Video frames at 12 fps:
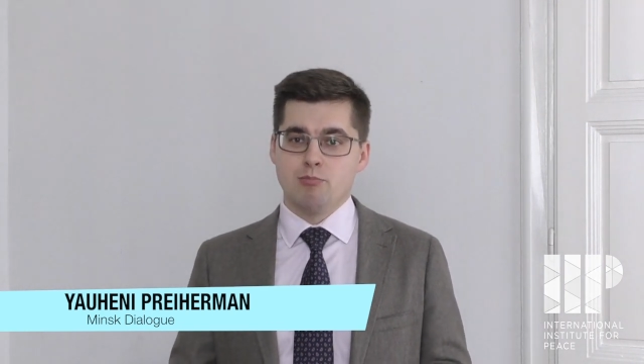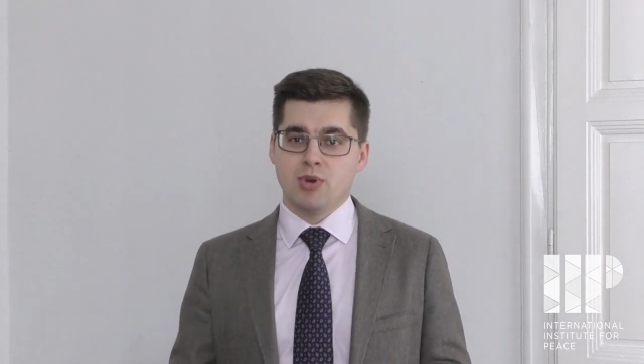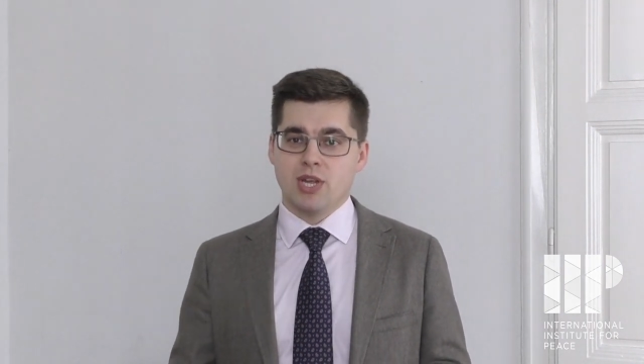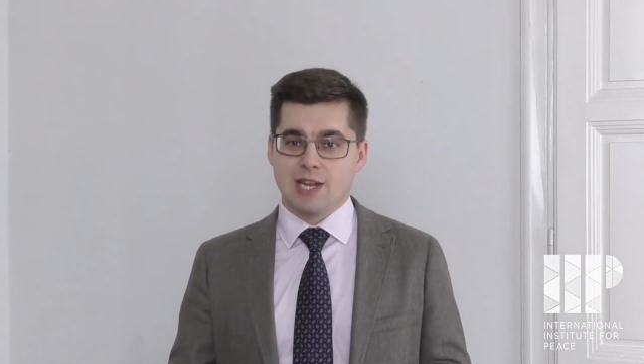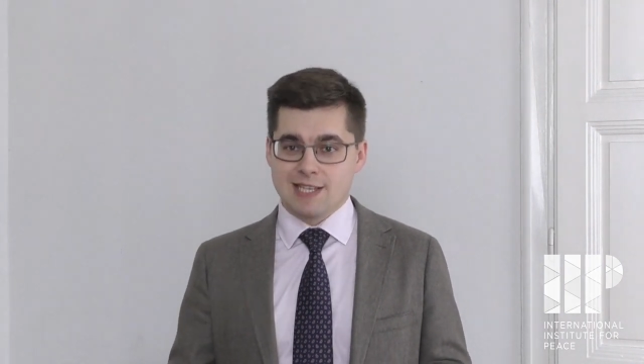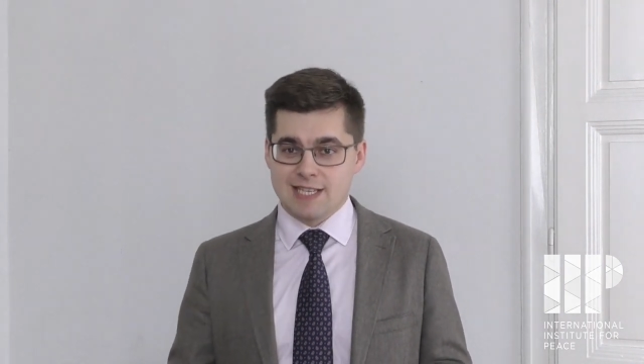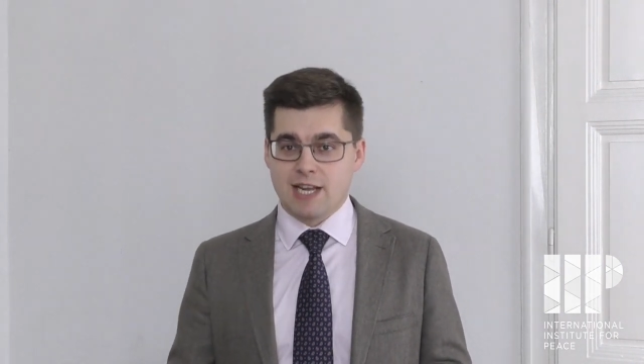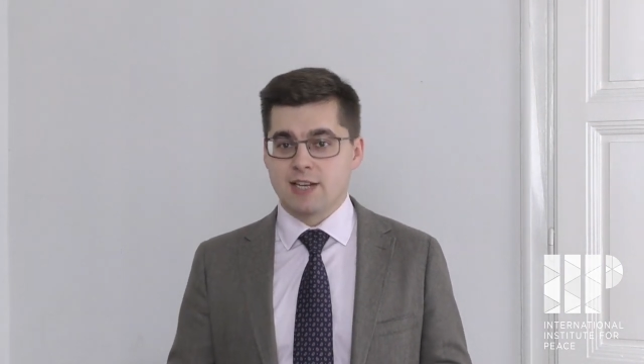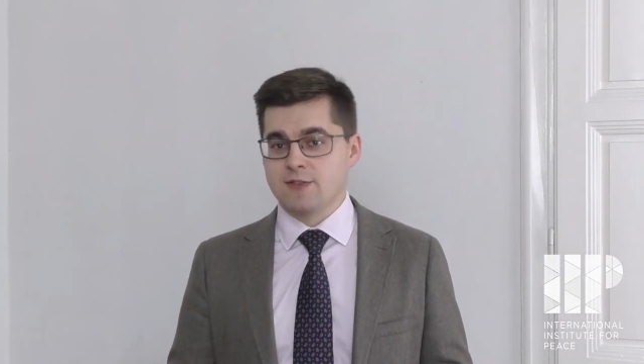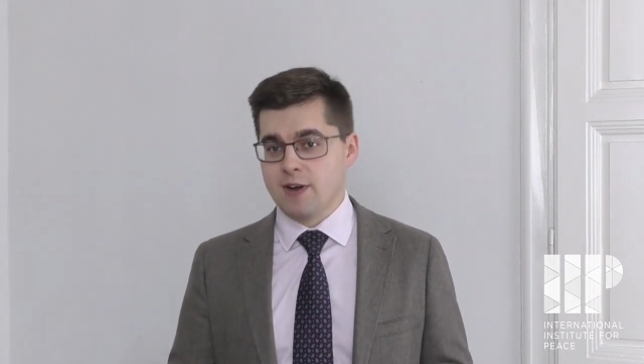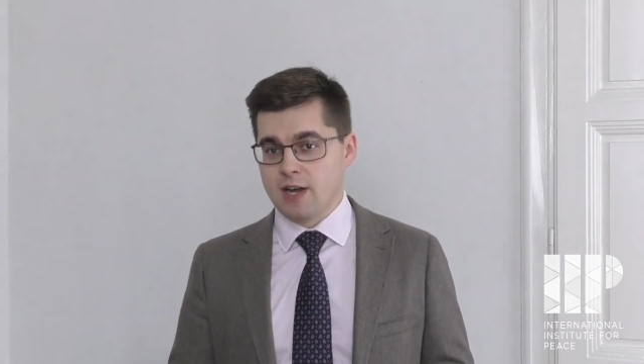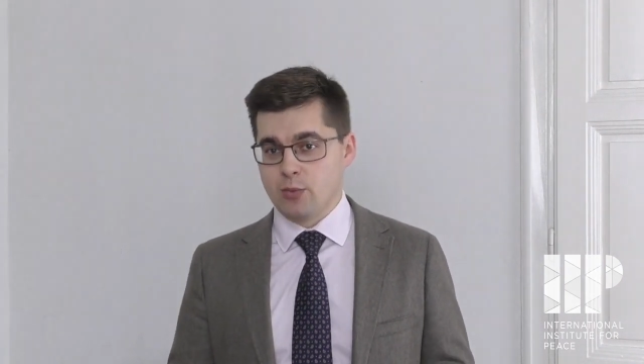being
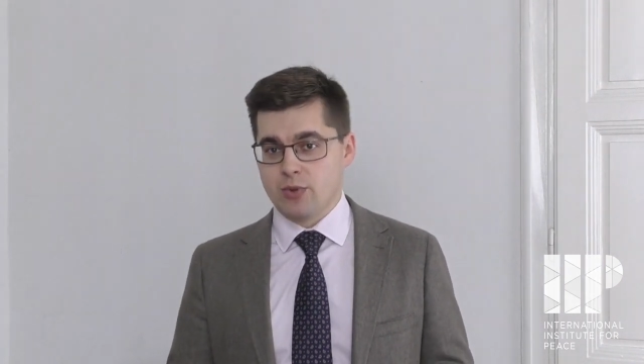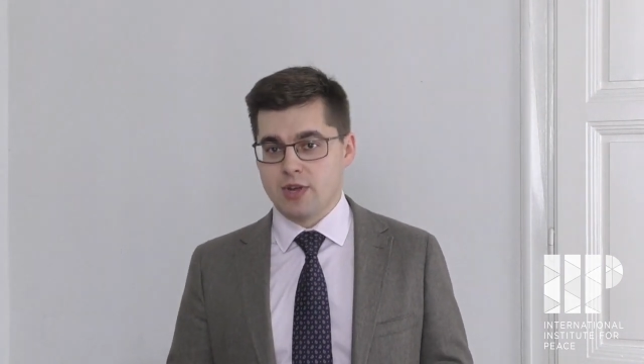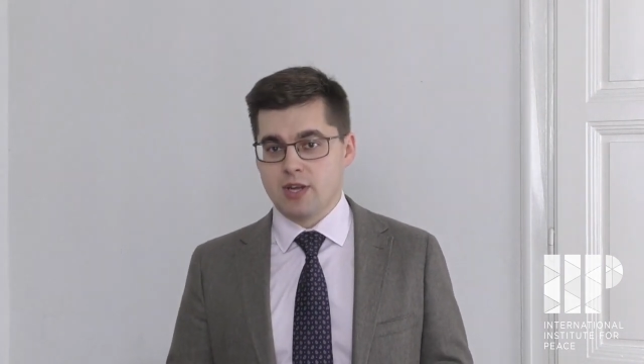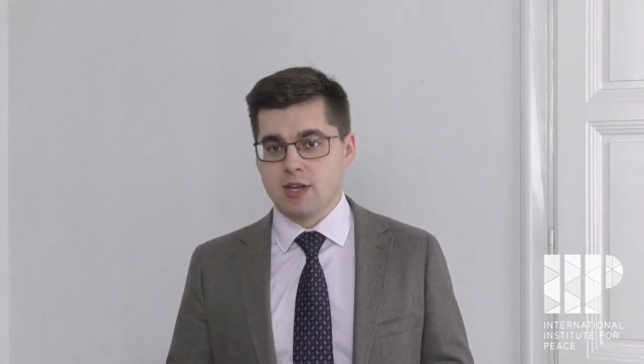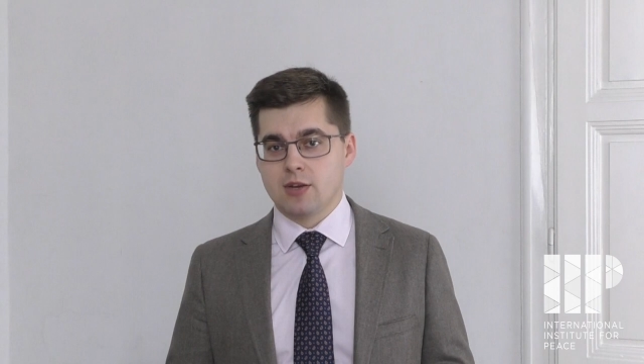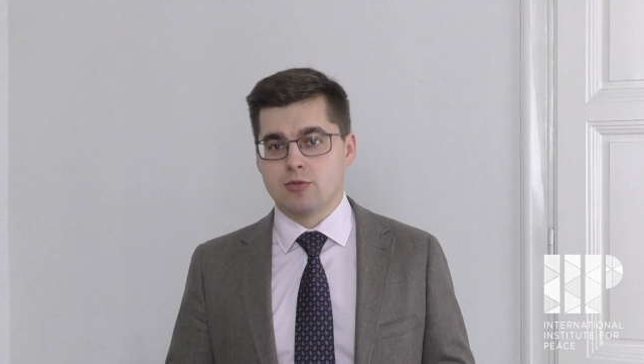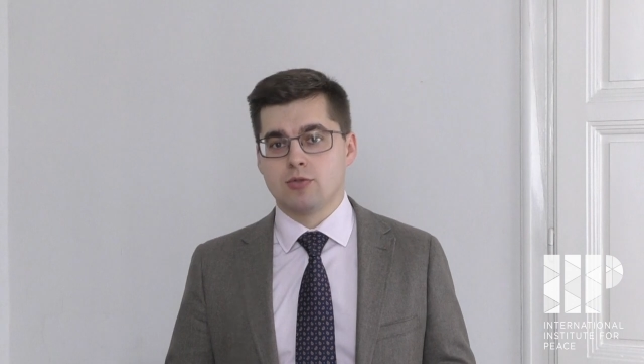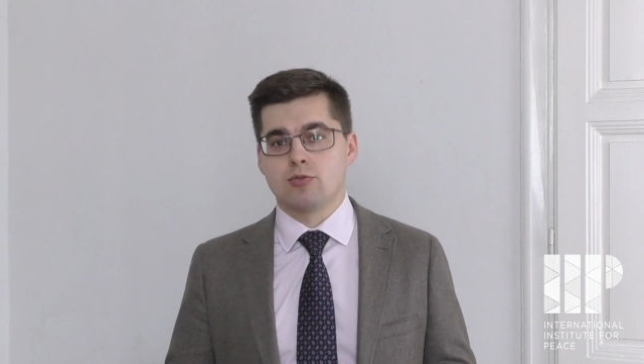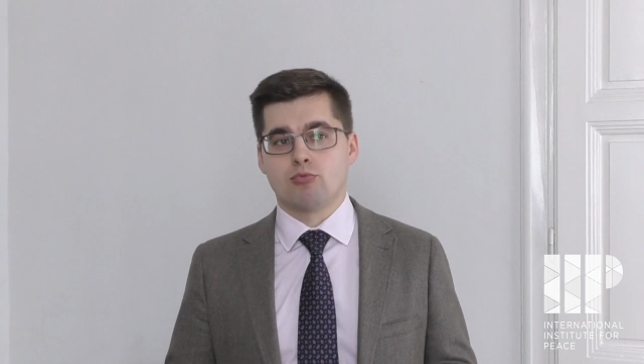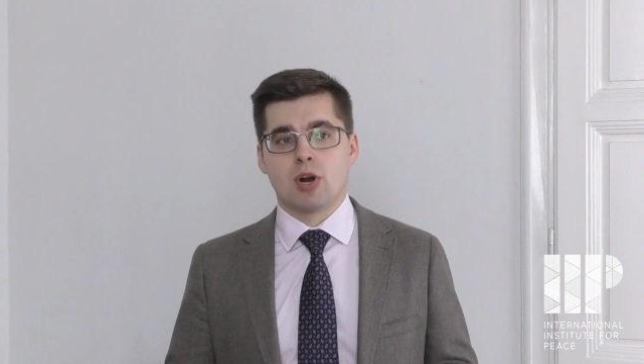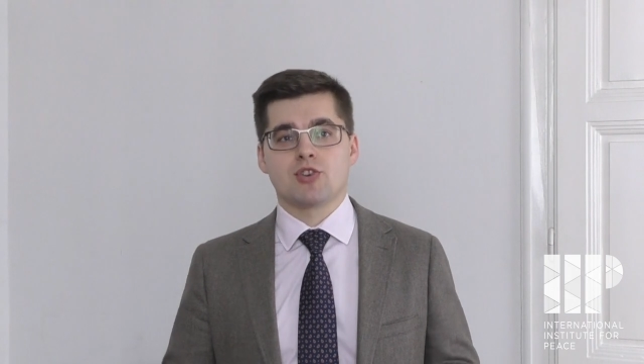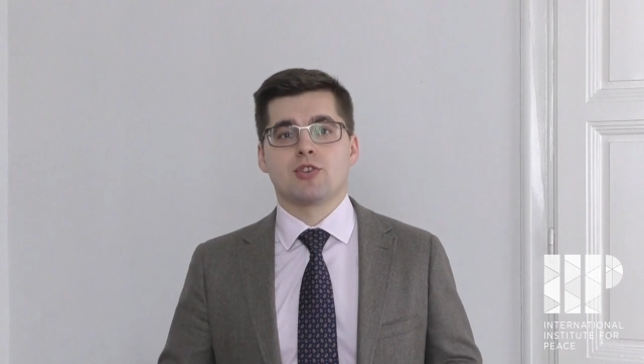unsatisfied with that. And
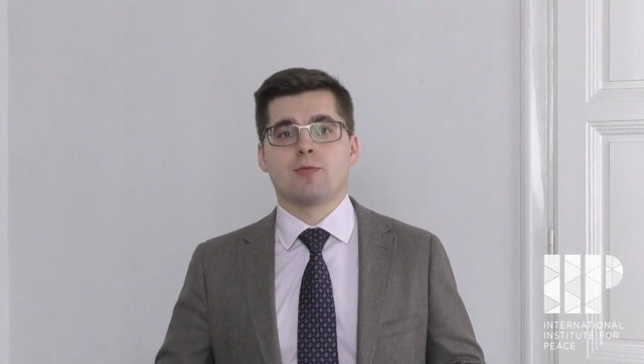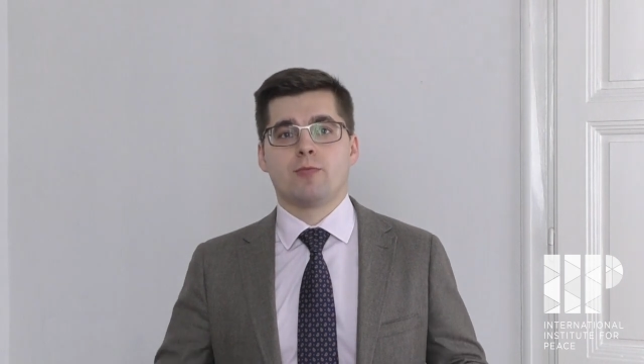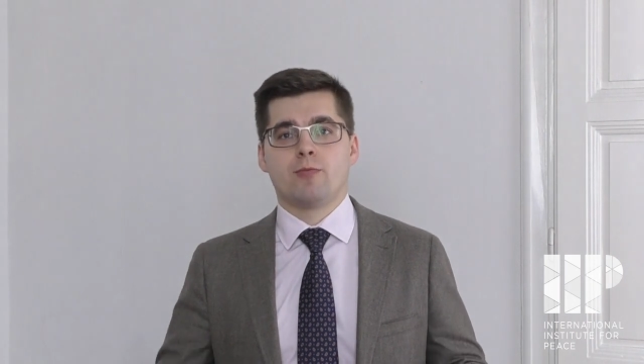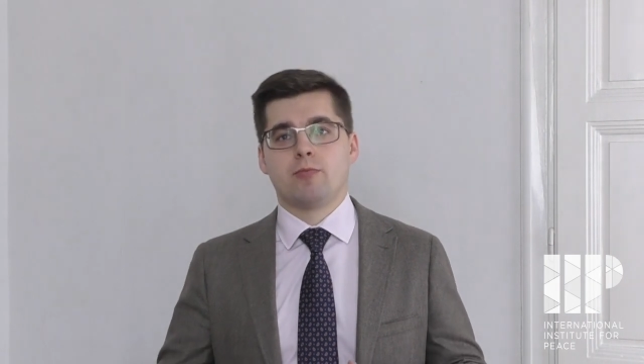Russia,